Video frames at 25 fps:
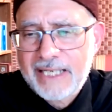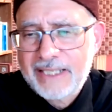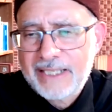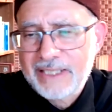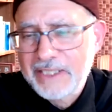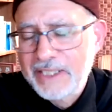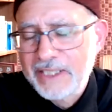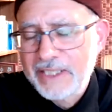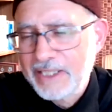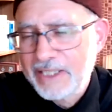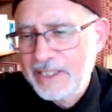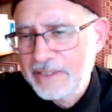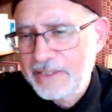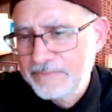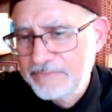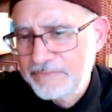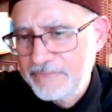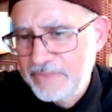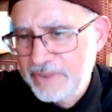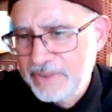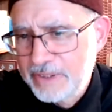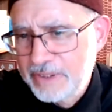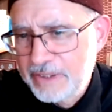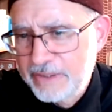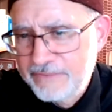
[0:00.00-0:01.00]

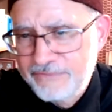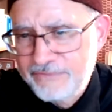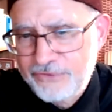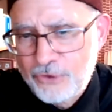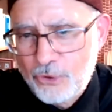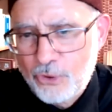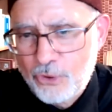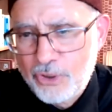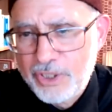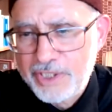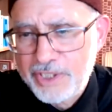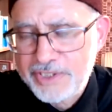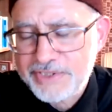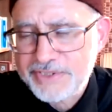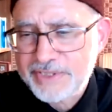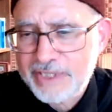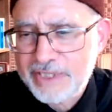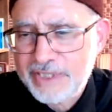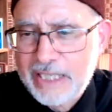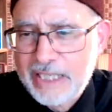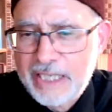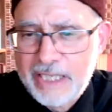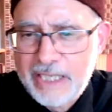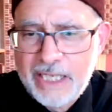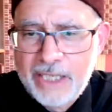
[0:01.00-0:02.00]
Dalia, of
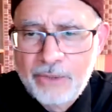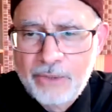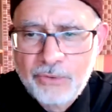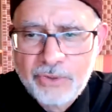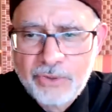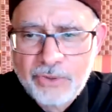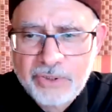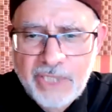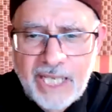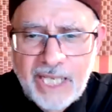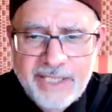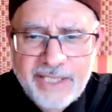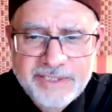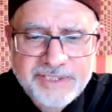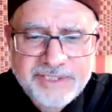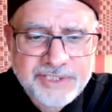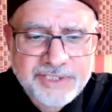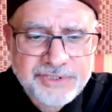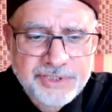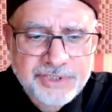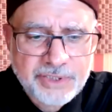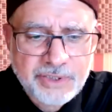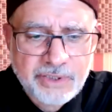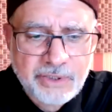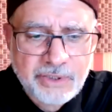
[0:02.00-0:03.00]
course, I
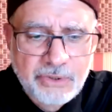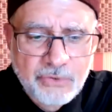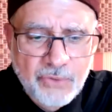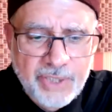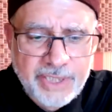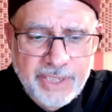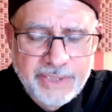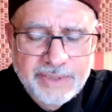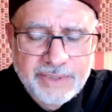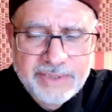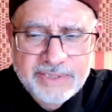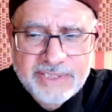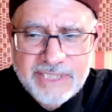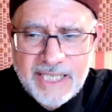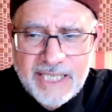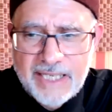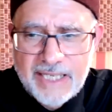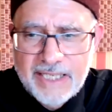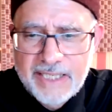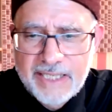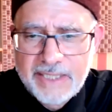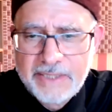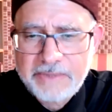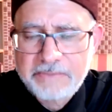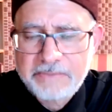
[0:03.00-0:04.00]
had such a great
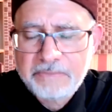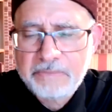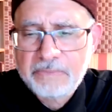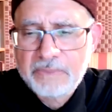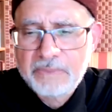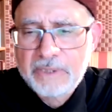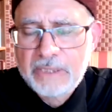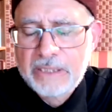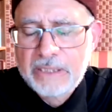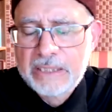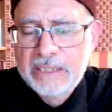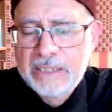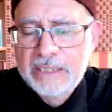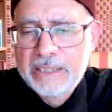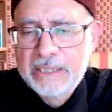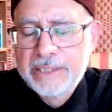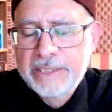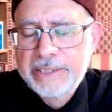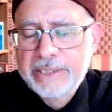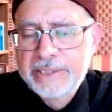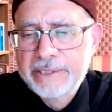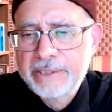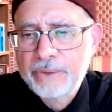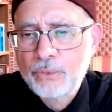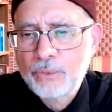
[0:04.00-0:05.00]
time
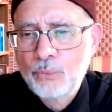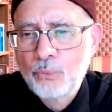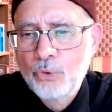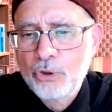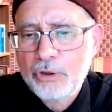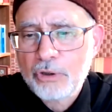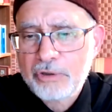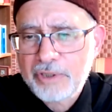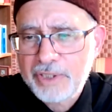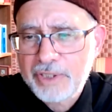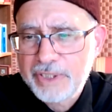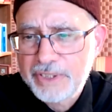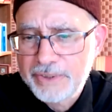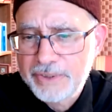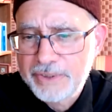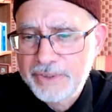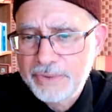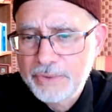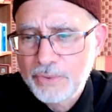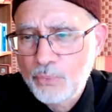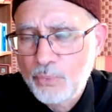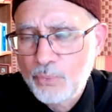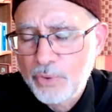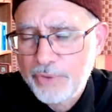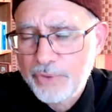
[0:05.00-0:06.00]

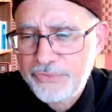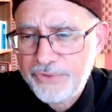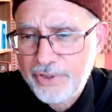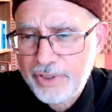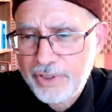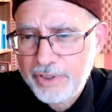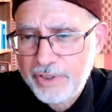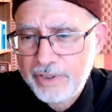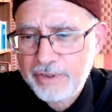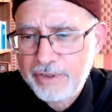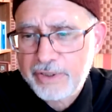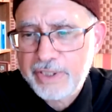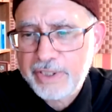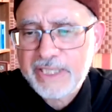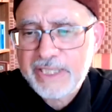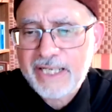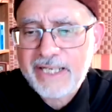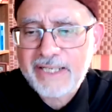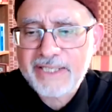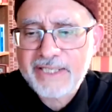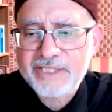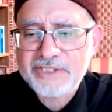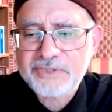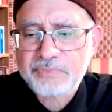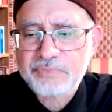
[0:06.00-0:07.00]
working with
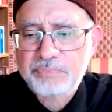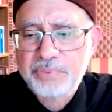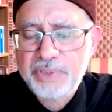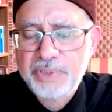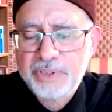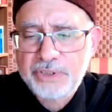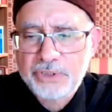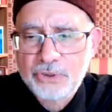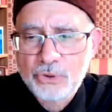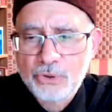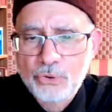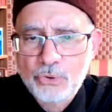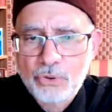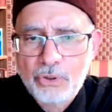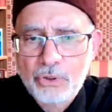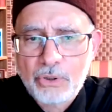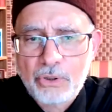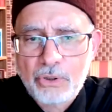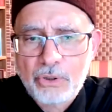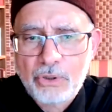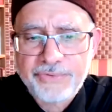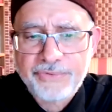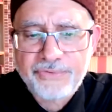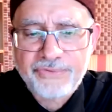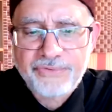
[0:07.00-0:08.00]
her and
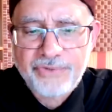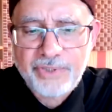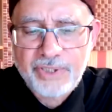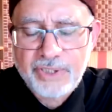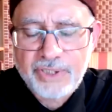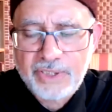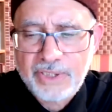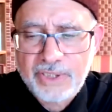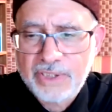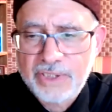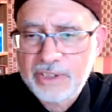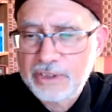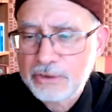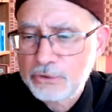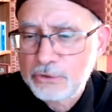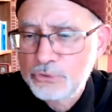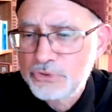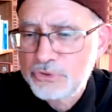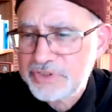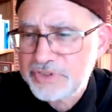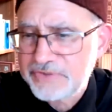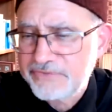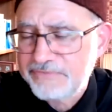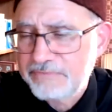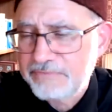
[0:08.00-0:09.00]
ISPU on the
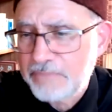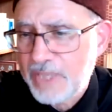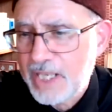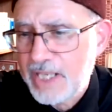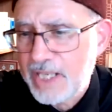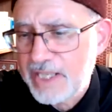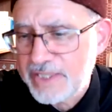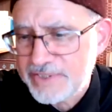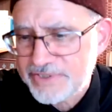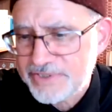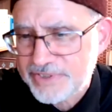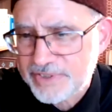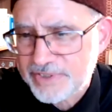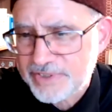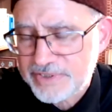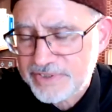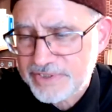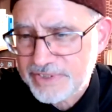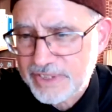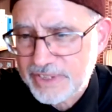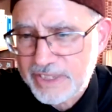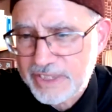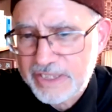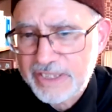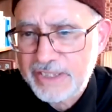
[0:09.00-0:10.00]
inclusive mosque
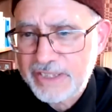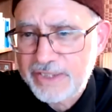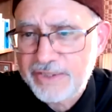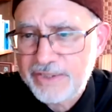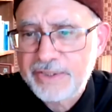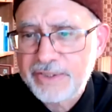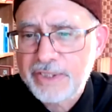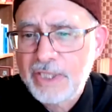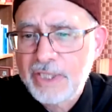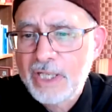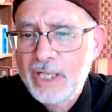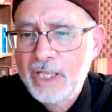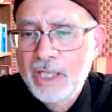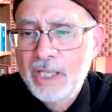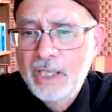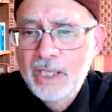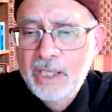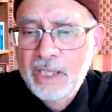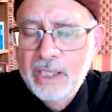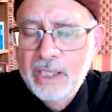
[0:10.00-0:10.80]
study,